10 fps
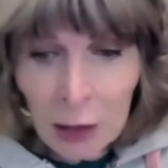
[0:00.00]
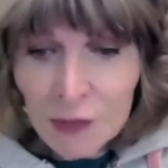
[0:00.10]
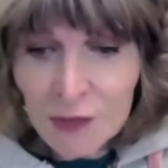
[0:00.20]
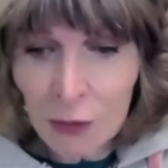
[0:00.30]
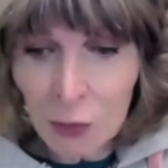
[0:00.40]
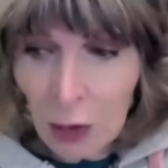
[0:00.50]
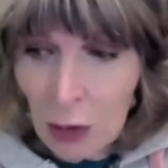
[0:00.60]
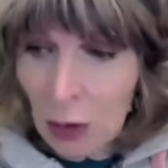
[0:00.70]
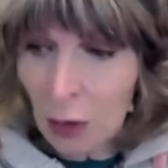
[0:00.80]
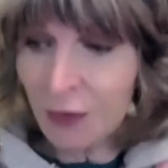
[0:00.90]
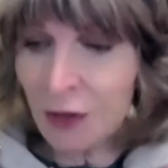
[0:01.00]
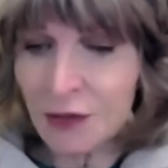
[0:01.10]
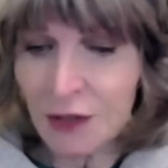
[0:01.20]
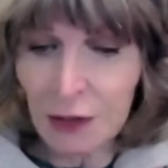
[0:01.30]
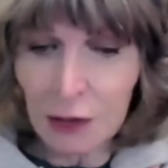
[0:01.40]
So I'm going
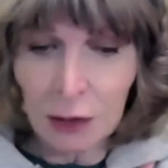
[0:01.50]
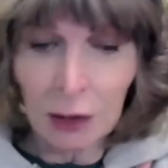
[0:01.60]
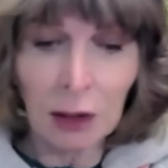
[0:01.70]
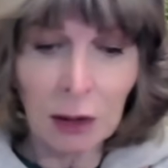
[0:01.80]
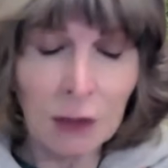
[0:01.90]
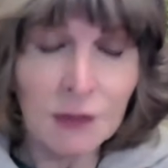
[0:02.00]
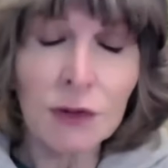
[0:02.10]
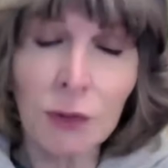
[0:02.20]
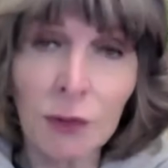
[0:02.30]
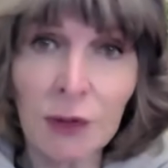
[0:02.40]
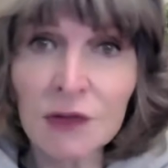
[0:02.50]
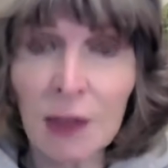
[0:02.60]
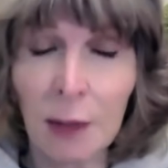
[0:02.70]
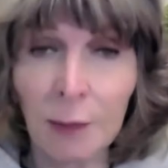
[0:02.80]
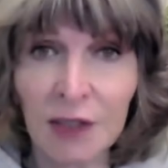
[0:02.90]
to take us through it
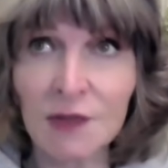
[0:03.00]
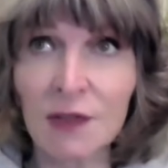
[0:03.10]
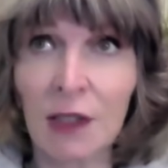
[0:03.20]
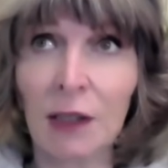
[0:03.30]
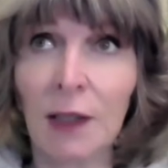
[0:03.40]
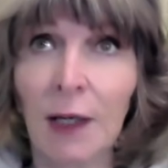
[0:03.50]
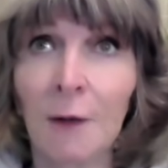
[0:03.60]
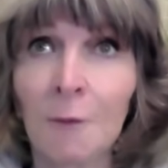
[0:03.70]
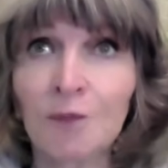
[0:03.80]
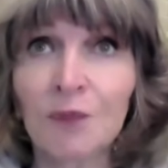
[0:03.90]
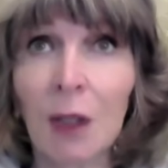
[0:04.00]
sign by sign now.